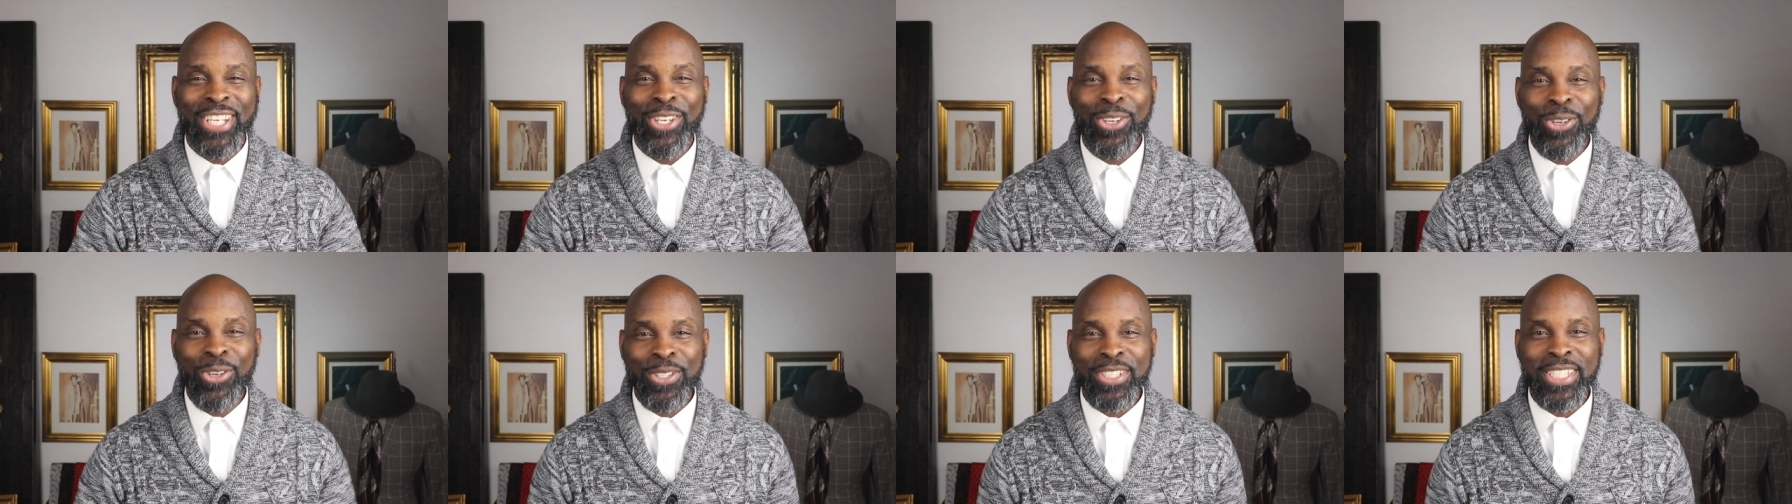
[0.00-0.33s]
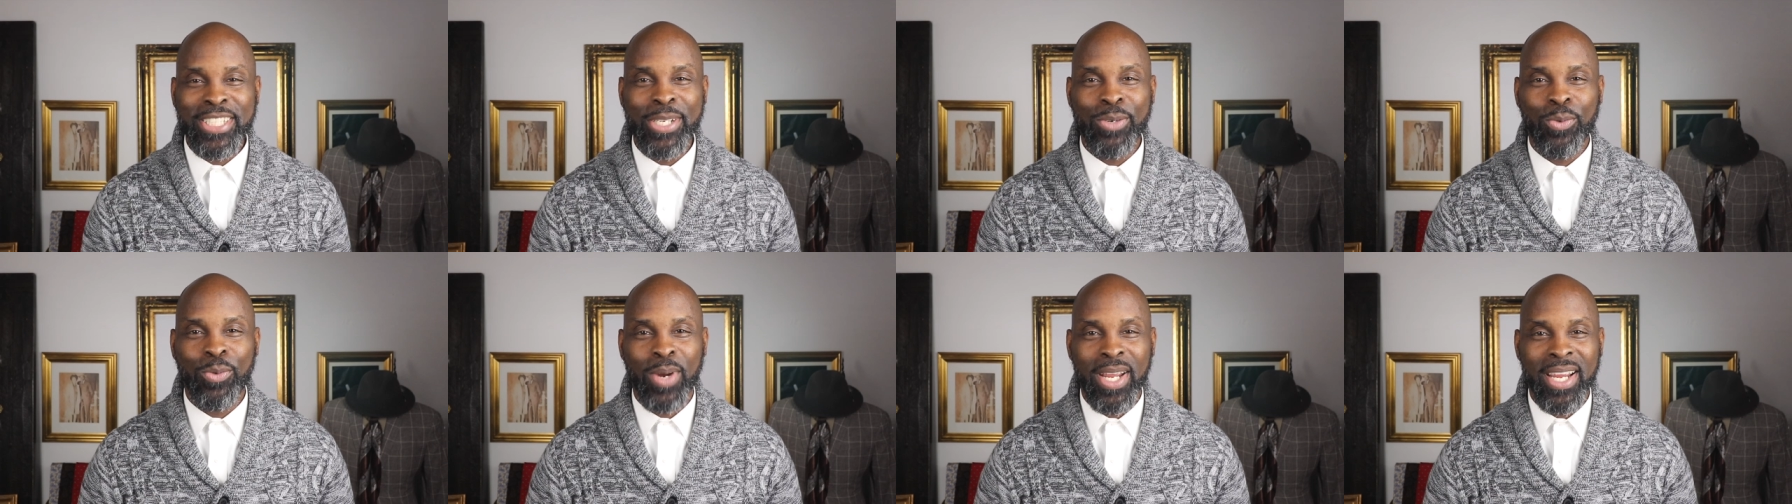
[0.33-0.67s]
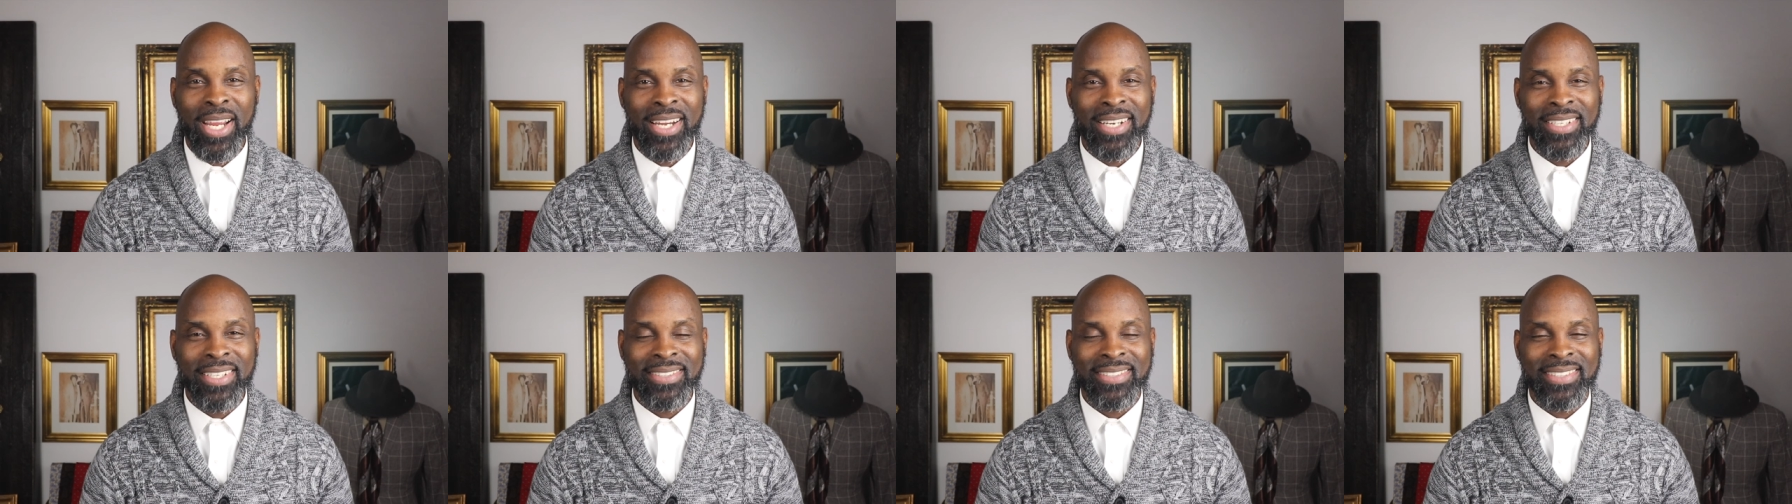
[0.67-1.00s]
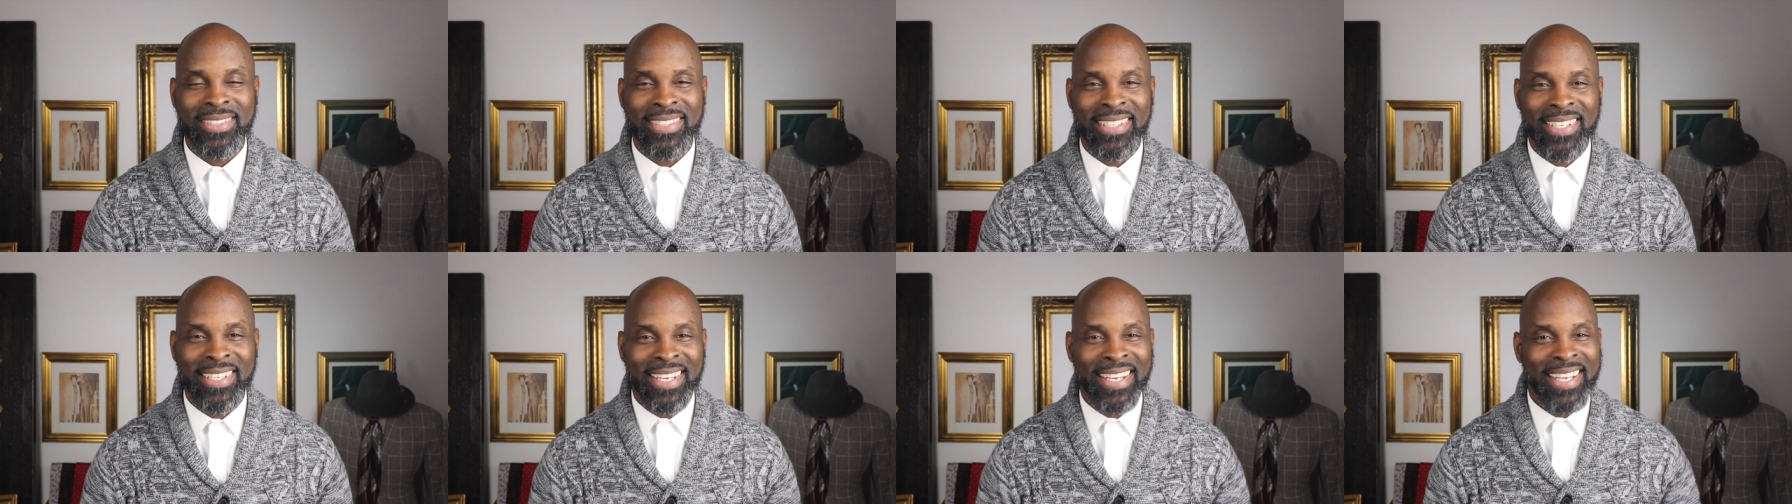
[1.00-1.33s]
Usually
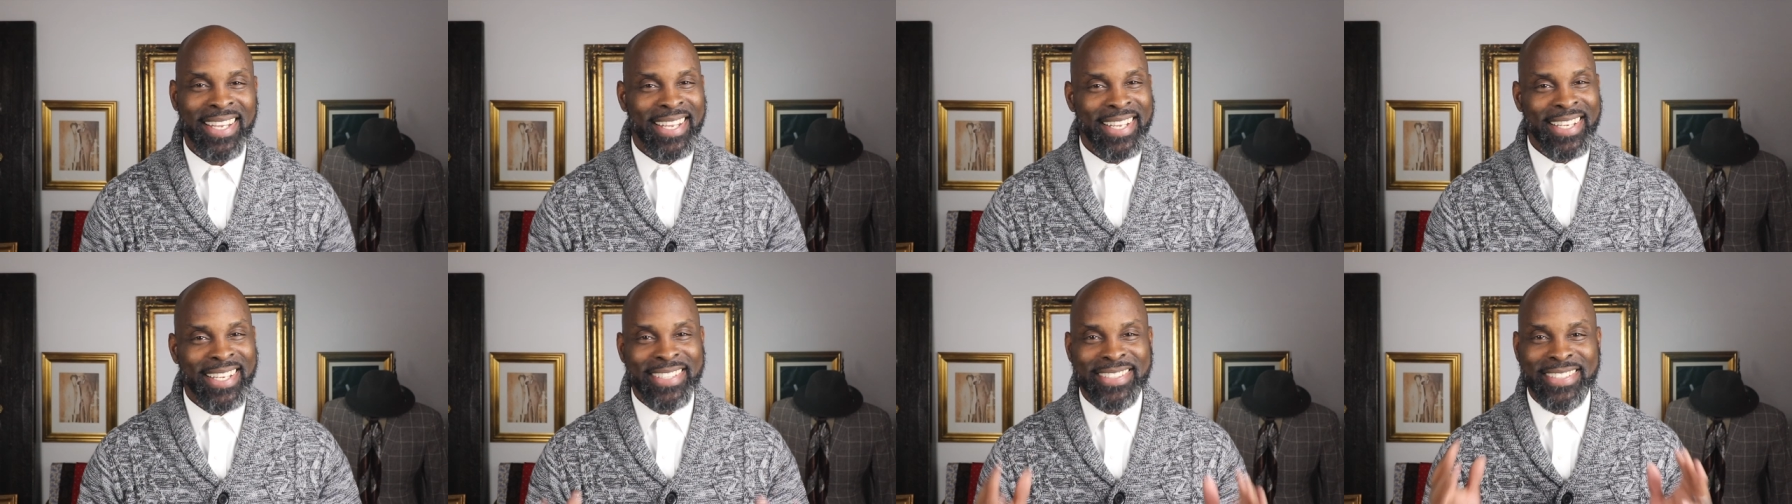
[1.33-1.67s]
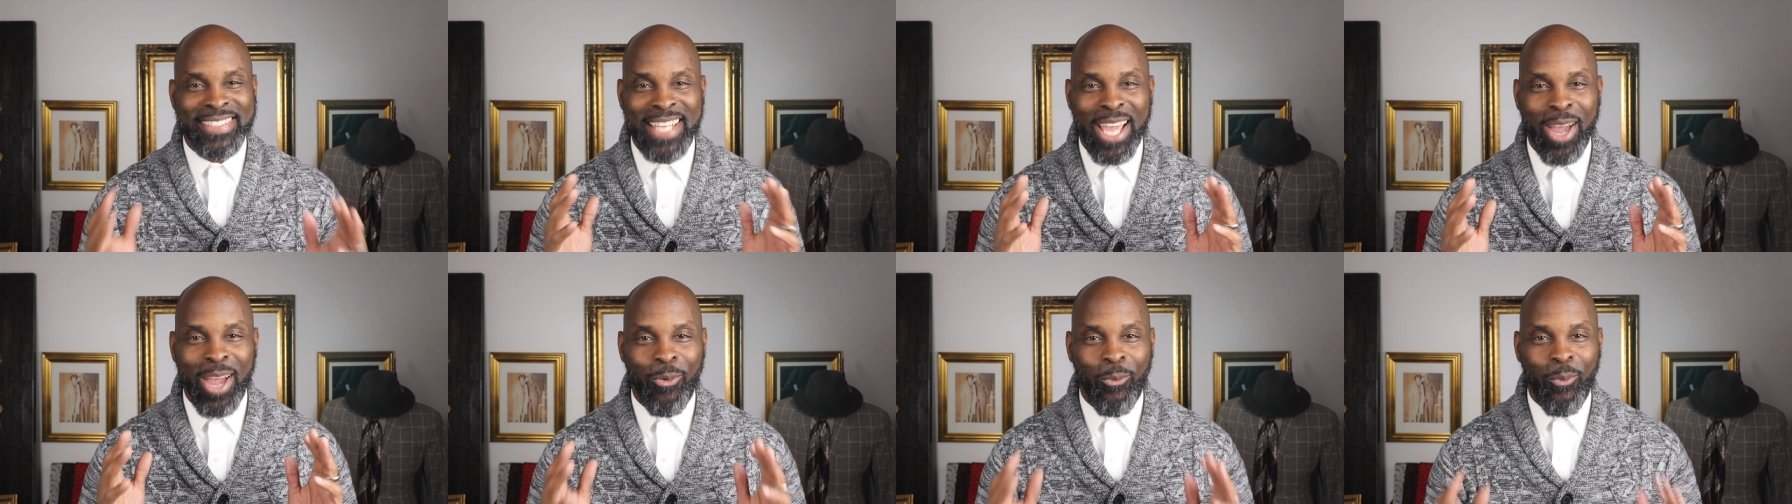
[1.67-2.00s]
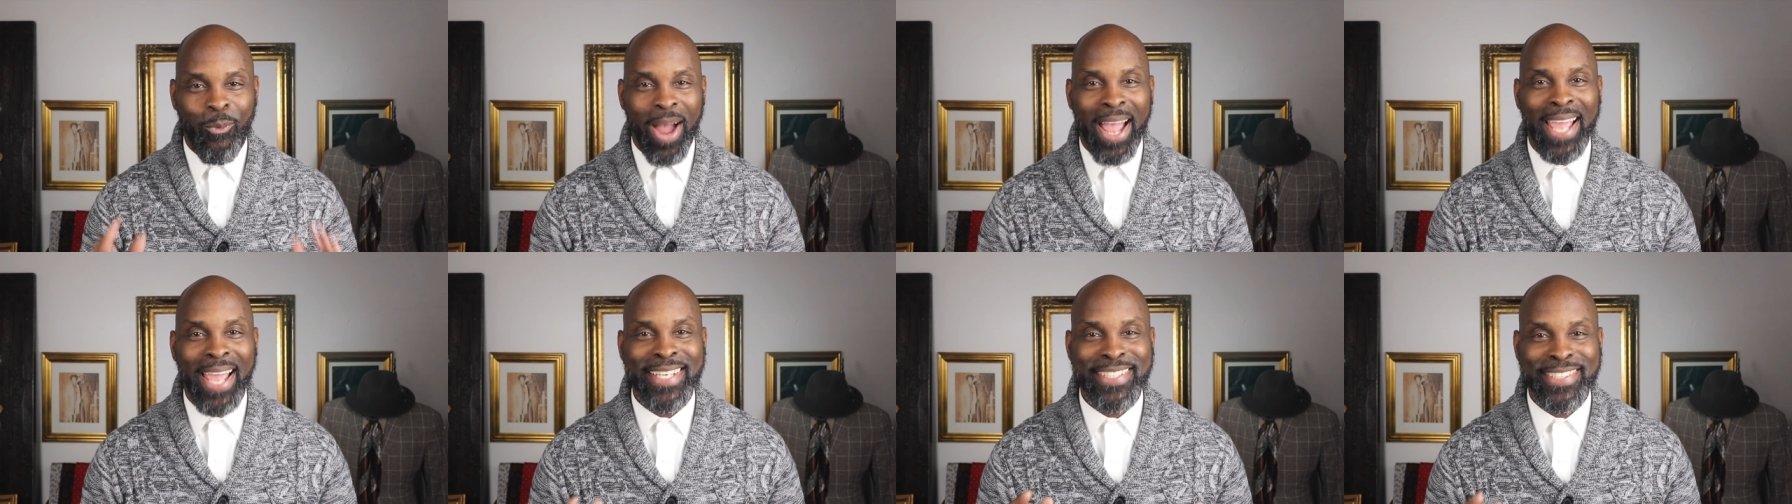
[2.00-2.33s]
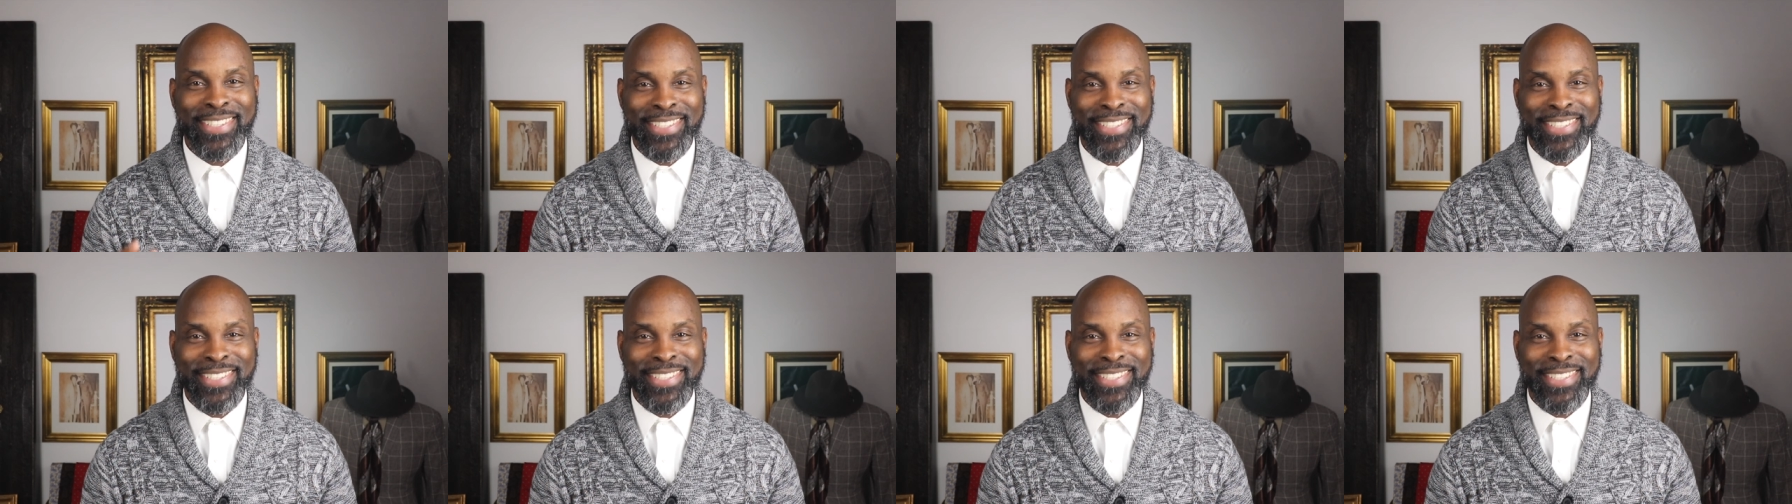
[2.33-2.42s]
wears that white